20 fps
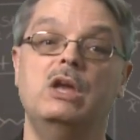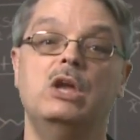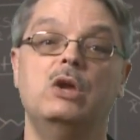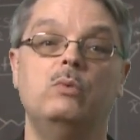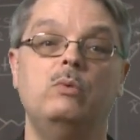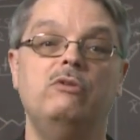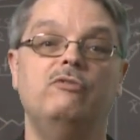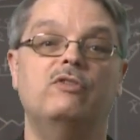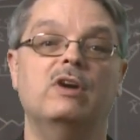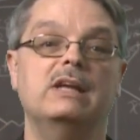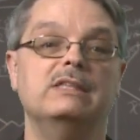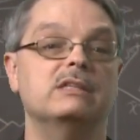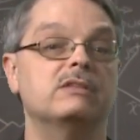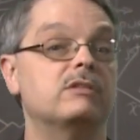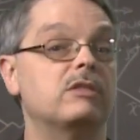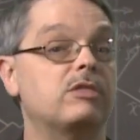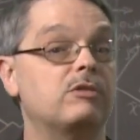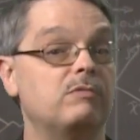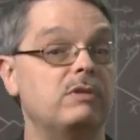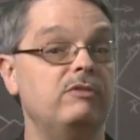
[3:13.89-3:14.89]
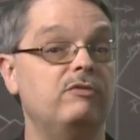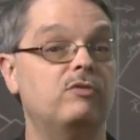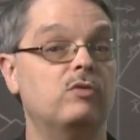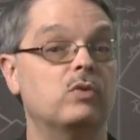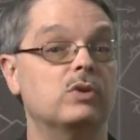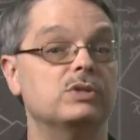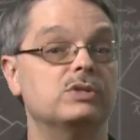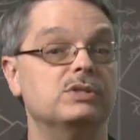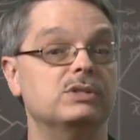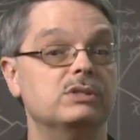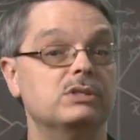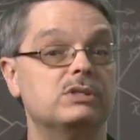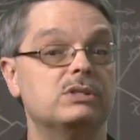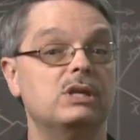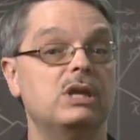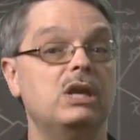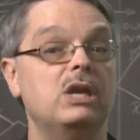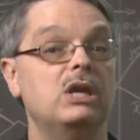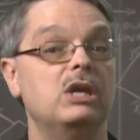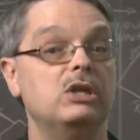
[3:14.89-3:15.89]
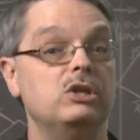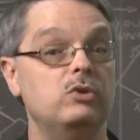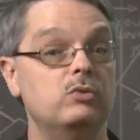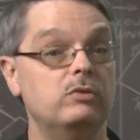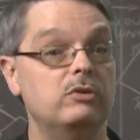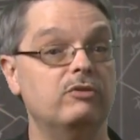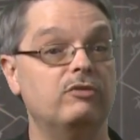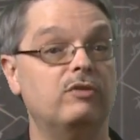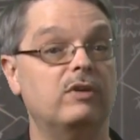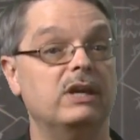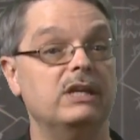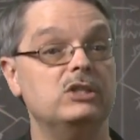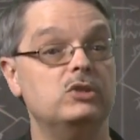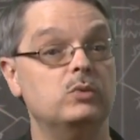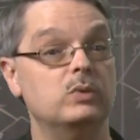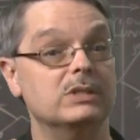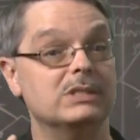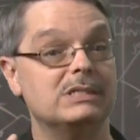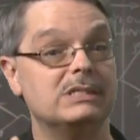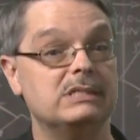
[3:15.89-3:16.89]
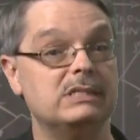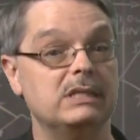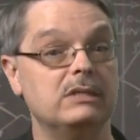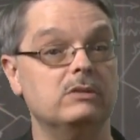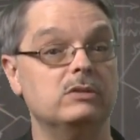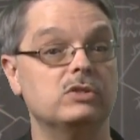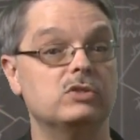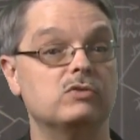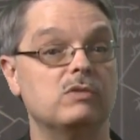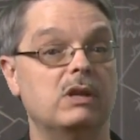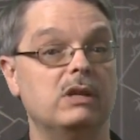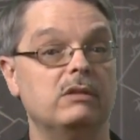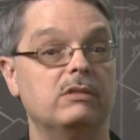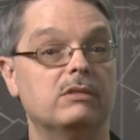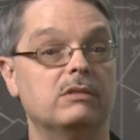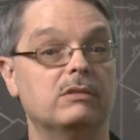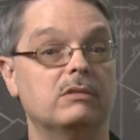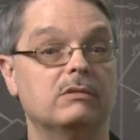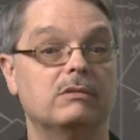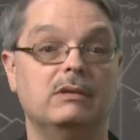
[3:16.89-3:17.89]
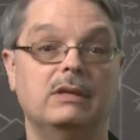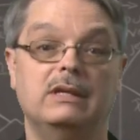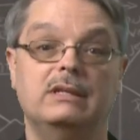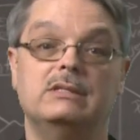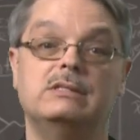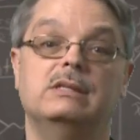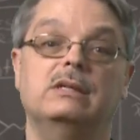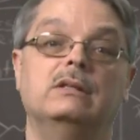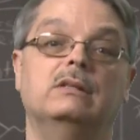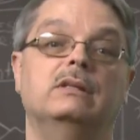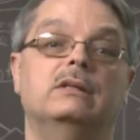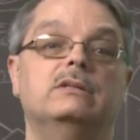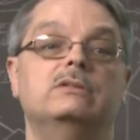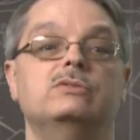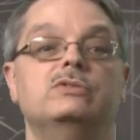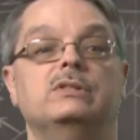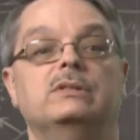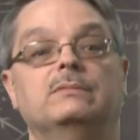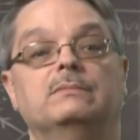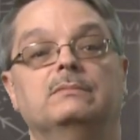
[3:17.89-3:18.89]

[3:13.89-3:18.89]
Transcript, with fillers: we find that the three forces unify to a single strength at a single energy.